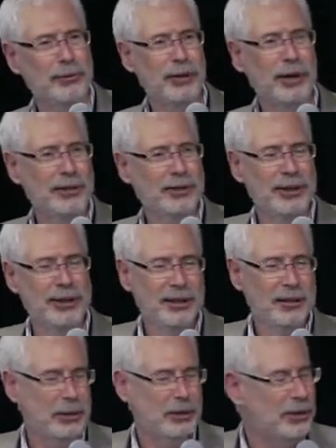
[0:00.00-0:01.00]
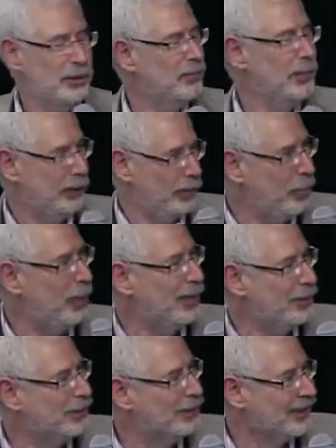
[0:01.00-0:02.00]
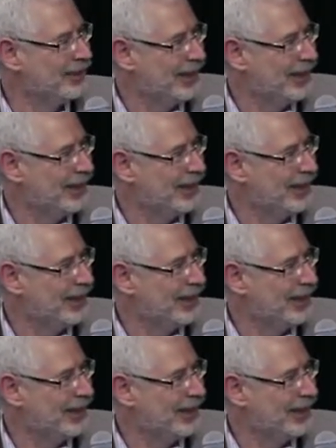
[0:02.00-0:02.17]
phrase, which is, it depends.